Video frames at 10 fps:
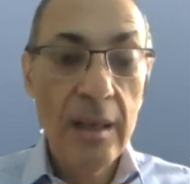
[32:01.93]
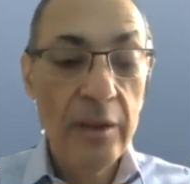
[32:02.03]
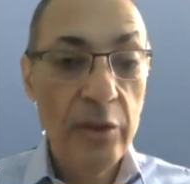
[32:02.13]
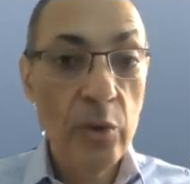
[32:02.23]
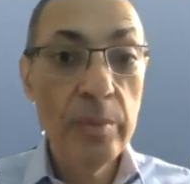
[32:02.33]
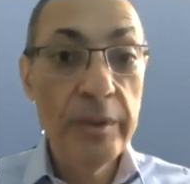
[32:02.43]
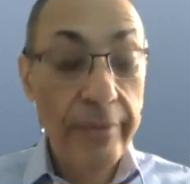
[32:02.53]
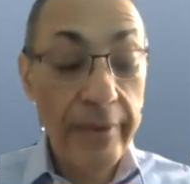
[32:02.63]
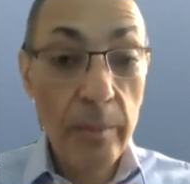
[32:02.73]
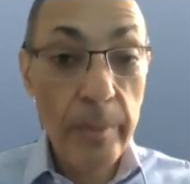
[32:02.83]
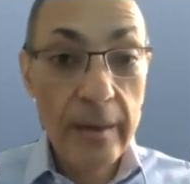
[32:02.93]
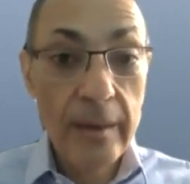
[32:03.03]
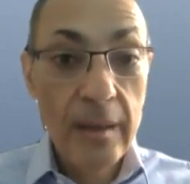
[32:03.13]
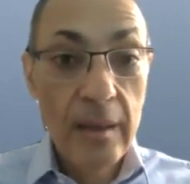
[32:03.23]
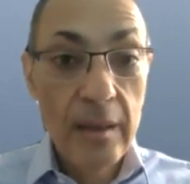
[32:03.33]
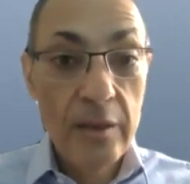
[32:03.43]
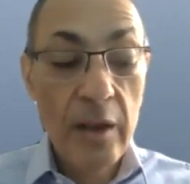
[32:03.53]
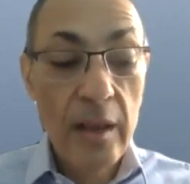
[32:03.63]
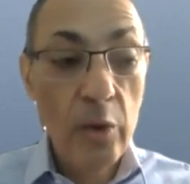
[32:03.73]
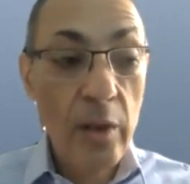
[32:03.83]
You develop it. So
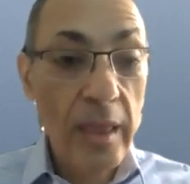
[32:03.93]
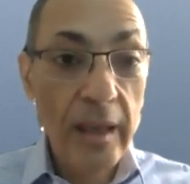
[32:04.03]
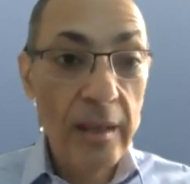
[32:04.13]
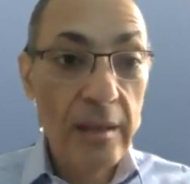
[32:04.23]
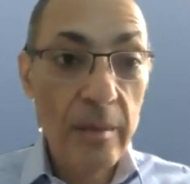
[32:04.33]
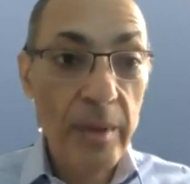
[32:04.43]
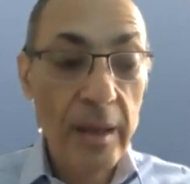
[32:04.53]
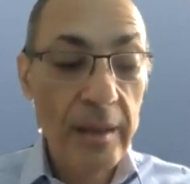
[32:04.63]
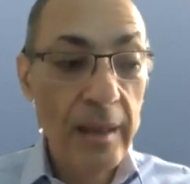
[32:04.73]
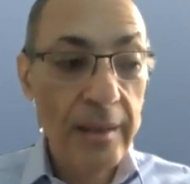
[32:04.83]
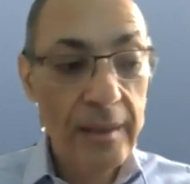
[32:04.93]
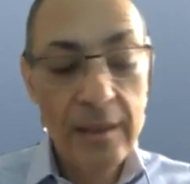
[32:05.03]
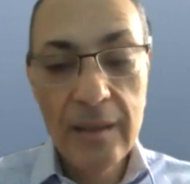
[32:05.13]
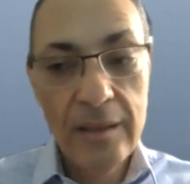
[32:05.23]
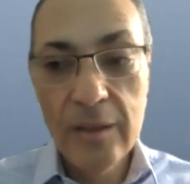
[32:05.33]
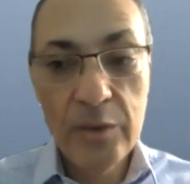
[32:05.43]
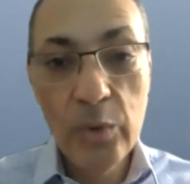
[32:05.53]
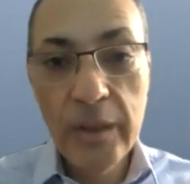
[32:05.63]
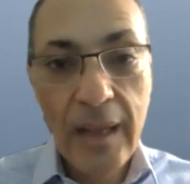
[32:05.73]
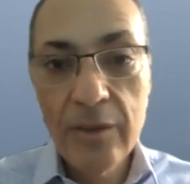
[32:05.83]
I don't think it's something that it is
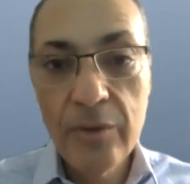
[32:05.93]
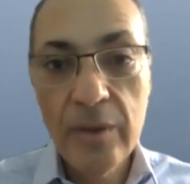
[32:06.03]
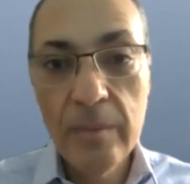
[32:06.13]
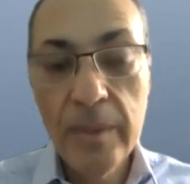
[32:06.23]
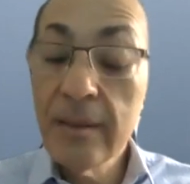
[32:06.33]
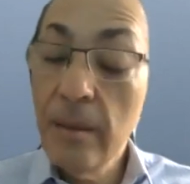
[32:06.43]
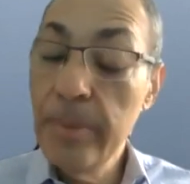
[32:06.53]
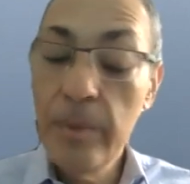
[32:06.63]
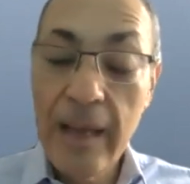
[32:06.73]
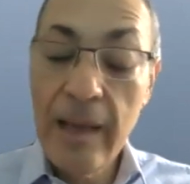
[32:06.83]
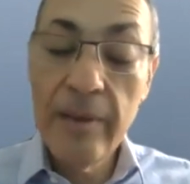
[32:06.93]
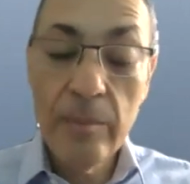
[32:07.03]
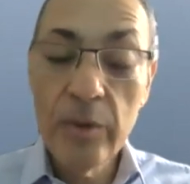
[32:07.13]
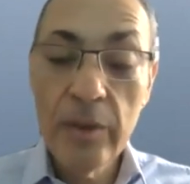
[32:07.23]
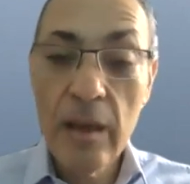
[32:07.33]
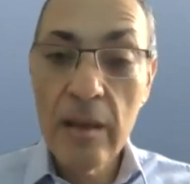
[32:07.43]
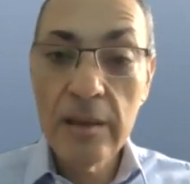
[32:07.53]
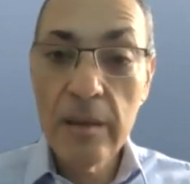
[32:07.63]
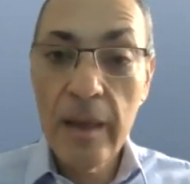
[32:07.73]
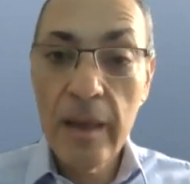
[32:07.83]
only natural, but some people have it more than others
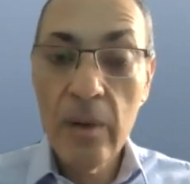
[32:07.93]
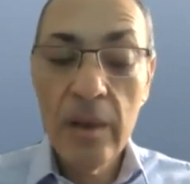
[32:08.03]
somehow.